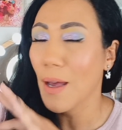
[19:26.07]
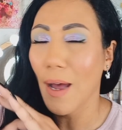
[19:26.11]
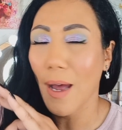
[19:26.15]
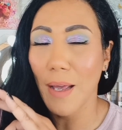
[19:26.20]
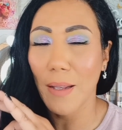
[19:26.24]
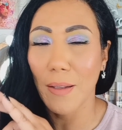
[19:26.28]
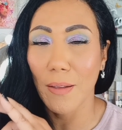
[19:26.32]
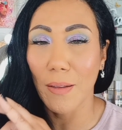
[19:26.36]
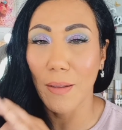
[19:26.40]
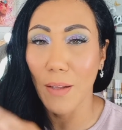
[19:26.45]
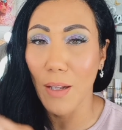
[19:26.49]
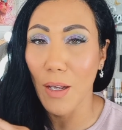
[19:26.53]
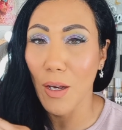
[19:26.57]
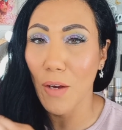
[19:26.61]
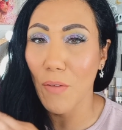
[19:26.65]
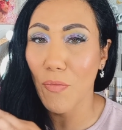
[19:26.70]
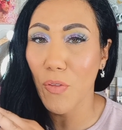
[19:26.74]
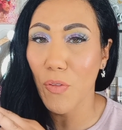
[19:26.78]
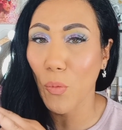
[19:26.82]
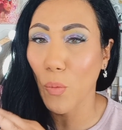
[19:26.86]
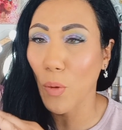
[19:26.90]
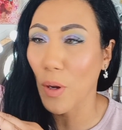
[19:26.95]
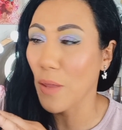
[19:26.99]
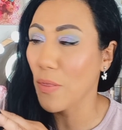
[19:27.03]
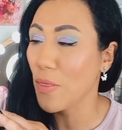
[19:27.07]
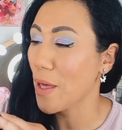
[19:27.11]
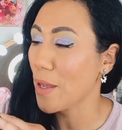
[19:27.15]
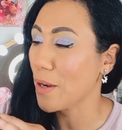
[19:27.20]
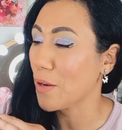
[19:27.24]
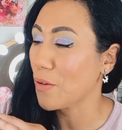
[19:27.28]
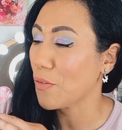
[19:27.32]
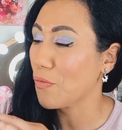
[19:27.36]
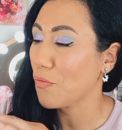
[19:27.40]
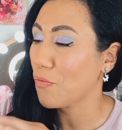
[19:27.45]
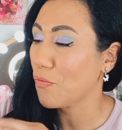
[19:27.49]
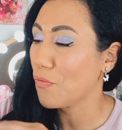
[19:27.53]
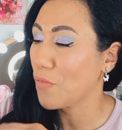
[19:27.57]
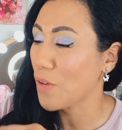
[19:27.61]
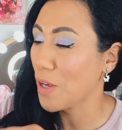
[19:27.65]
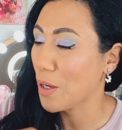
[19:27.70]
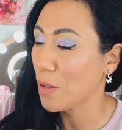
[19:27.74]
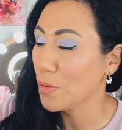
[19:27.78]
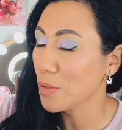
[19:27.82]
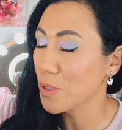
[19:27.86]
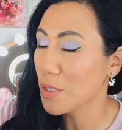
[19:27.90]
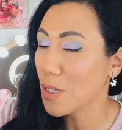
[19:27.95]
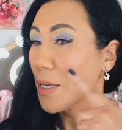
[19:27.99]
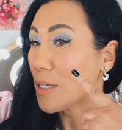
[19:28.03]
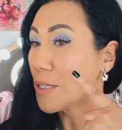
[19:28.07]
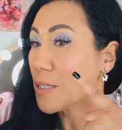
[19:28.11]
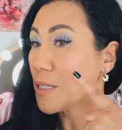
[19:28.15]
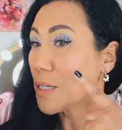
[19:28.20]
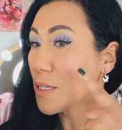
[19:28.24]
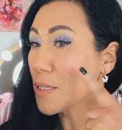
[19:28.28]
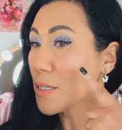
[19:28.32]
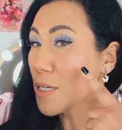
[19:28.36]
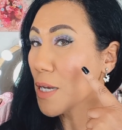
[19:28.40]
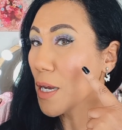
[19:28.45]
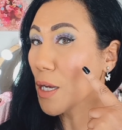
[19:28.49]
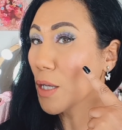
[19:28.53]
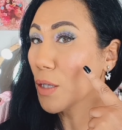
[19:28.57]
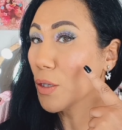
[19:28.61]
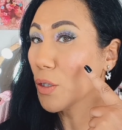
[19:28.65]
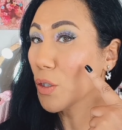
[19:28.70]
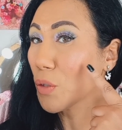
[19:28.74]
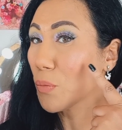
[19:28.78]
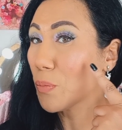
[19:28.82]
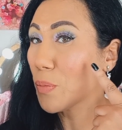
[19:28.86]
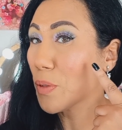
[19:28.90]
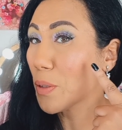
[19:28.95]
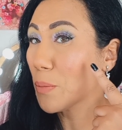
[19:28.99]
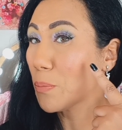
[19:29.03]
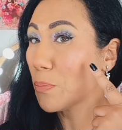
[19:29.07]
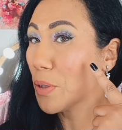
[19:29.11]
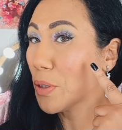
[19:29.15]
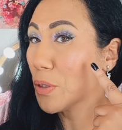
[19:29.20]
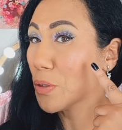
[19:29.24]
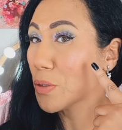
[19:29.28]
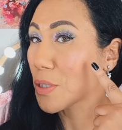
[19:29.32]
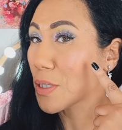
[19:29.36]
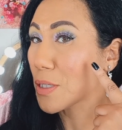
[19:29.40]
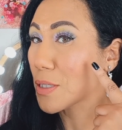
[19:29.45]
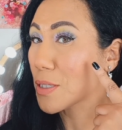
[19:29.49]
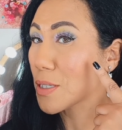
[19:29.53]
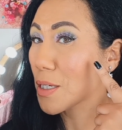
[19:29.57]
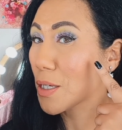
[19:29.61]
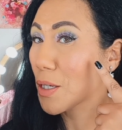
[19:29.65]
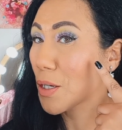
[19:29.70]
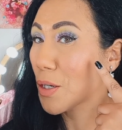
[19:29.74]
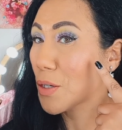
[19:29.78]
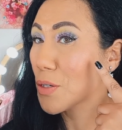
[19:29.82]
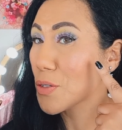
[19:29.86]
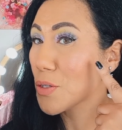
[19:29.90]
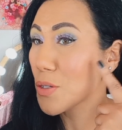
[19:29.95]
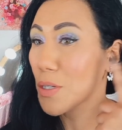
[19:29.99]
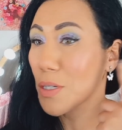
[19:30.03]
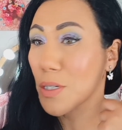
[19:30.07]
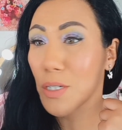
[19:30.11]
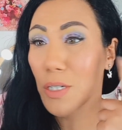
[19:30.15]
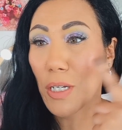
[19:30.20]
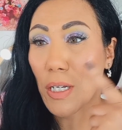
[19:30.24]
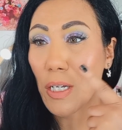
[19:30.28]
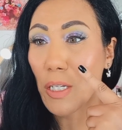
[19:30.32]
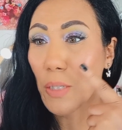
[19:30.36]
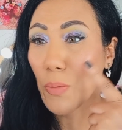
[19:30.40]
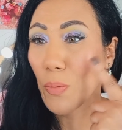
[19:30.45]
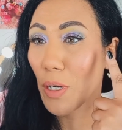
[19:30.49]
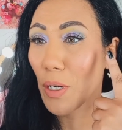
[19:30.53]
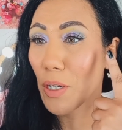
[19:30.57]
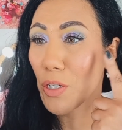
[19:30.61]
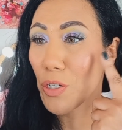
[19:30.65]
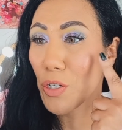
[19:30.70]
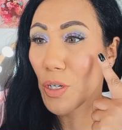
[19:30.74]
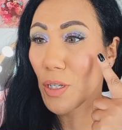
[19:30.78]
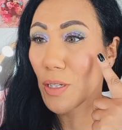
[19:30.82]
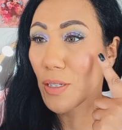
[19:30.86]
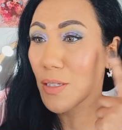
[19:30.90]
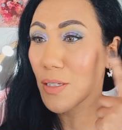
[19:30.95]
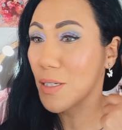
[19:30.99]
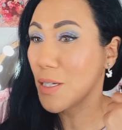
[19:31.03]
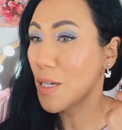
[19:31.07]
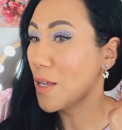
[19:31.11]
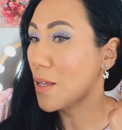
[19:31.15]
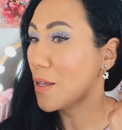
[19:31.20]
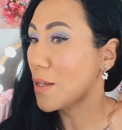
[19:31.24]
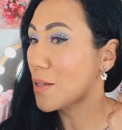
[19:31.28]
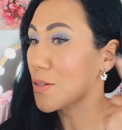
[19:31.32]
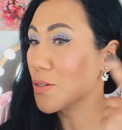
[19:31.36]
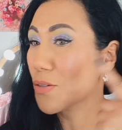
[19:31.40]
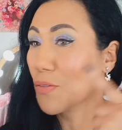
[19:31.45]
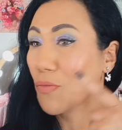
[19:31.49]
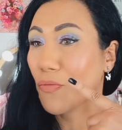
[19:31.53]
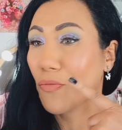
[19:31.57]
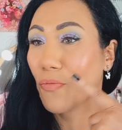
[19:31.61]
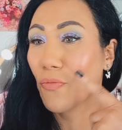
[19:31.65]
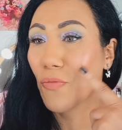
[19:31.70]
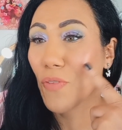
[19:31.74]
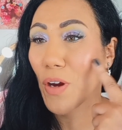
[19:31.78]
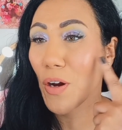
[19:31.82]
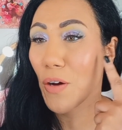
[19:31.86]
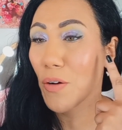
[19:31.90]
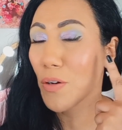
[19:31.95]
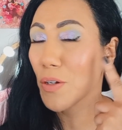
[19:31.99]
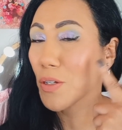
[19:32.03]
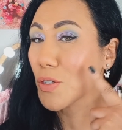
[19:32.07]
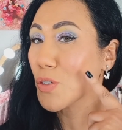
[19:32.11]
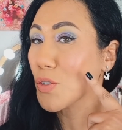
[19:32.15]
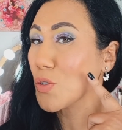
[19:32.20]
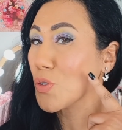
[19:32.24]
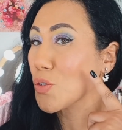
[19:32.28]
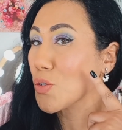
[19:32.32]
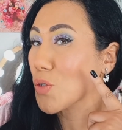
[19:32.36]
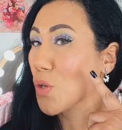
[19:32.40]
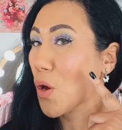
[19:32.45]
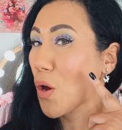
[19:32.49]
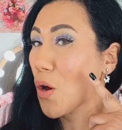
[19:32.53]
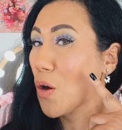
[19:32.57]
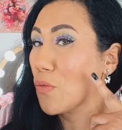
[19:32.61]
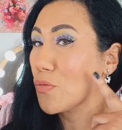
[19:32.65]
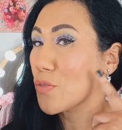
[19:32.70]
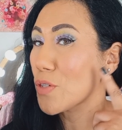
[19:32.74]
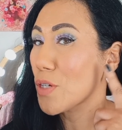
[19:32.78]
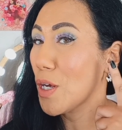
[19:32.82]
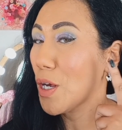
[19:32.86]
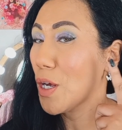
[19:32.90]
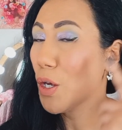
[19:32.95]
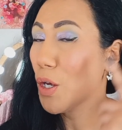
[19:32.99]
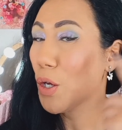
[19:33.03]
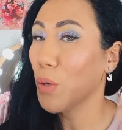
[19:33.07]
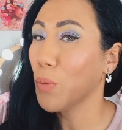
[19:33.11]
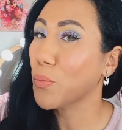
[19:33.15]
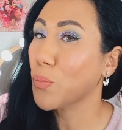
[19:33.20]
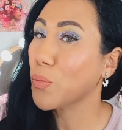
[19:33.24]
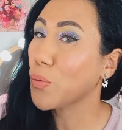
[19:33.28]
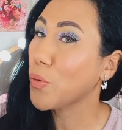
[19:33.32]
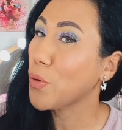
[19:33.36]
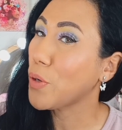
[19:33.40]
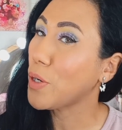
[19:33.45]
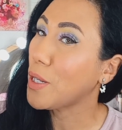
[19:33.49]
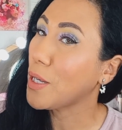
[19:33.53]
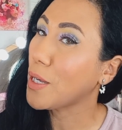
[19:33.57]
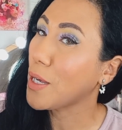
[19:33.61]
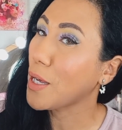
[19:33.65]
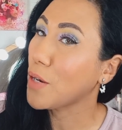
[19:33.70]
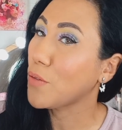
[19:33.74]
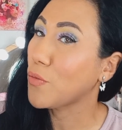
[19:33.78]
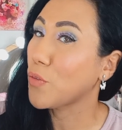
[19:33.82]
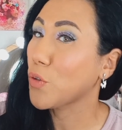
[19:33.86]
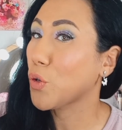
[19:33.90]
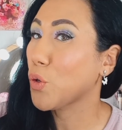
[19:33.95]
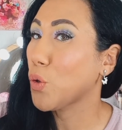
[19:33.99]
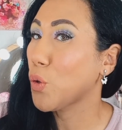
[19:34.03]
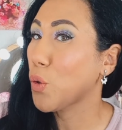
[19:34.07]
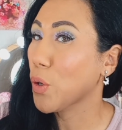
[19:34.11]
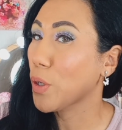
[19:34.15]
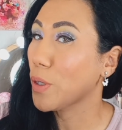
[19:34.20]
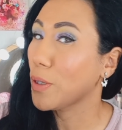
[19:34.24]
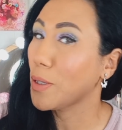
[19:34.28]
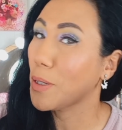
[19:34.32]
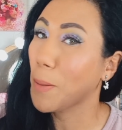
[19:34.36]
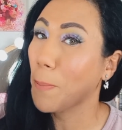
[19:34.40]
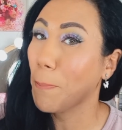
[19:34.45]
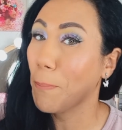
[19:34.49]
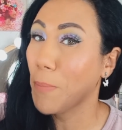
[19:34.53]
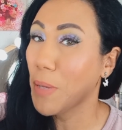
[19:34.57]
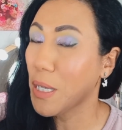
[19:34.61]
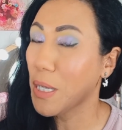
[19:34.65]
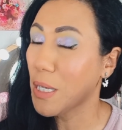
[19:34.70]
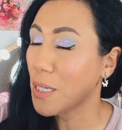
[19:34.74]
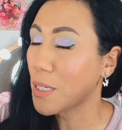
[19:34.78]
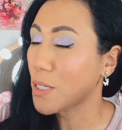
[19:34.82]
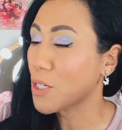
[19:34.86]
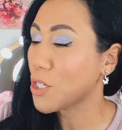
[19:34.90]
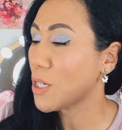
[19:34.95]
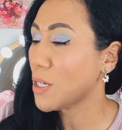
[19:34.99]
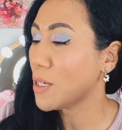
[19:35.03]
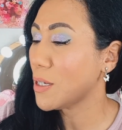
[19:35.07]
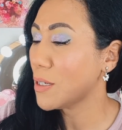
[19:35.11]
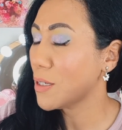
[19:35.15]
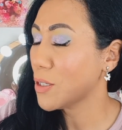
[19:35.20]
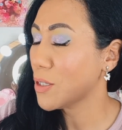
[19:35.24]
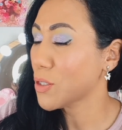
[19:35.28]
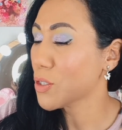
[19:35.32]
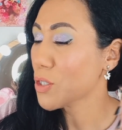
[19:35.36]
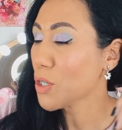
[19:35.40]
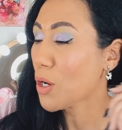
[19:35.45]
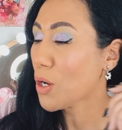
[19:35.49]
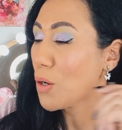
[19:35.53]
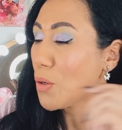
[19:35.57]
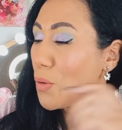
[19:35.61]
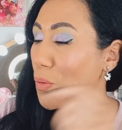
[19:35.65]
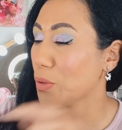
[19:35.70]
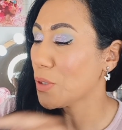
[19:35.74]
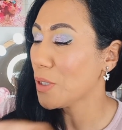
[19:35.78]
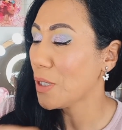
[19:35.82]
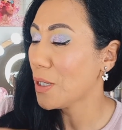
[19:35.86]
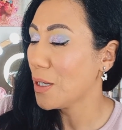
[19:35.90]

I love the way that it felt. It did take a little bit of building to get onto the cheeks, but as you can see, it's a very soft, pretty kind of a corally peachy tone.